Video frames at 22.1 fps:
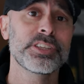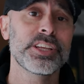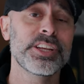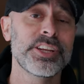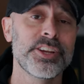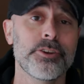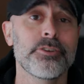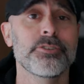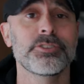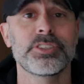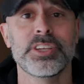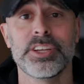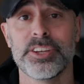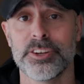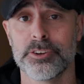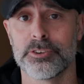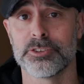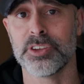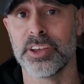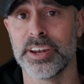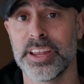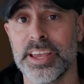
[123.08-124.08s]
and years and
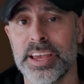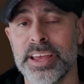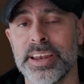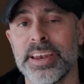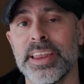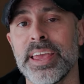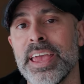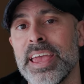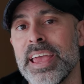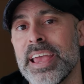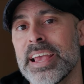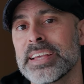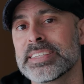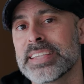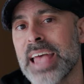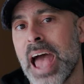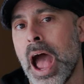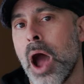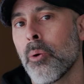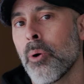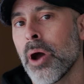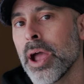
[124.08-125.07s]
years on end is
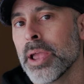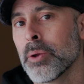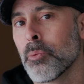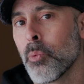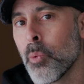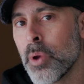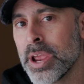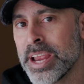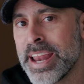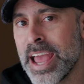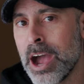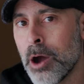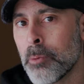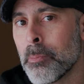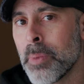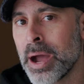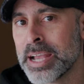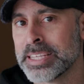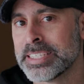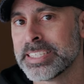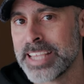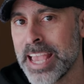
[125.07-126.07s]
how I weigh down
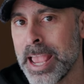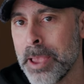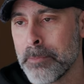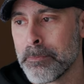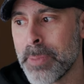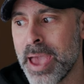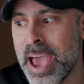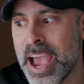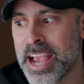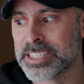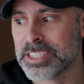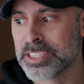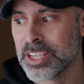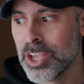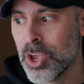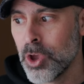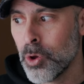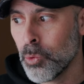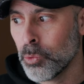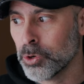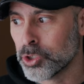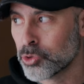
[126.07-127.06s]
my sandbags,
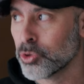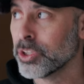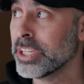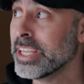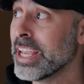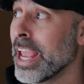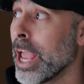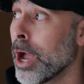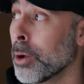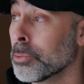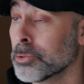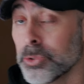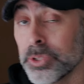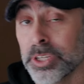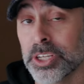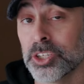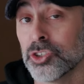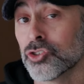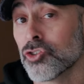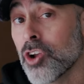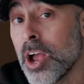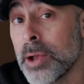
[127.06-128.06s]
which really helps with a
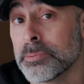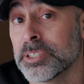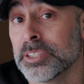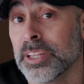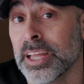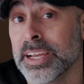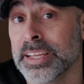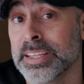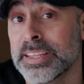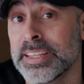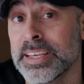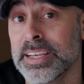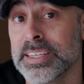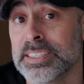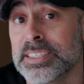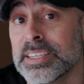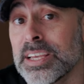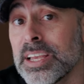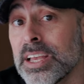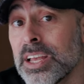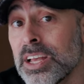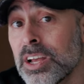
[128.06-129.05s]
contraption like
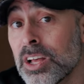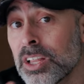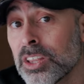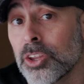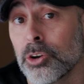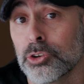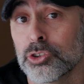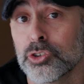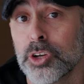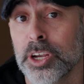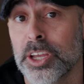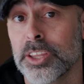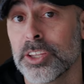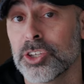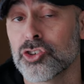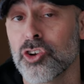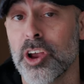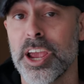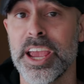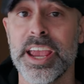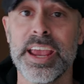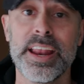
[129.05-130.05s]
this. Little trick of the
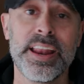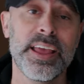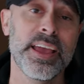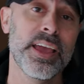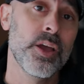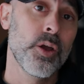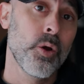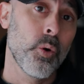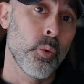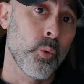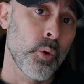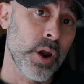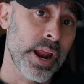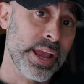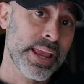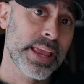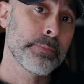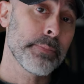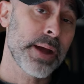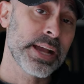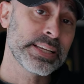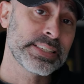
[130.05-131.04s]
trade, when I
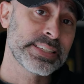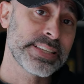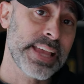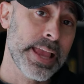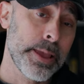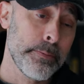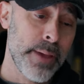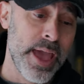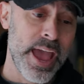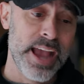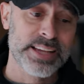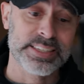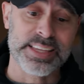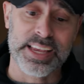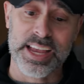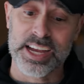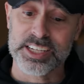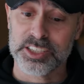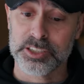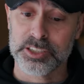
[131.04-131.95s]
get my sandbags, I got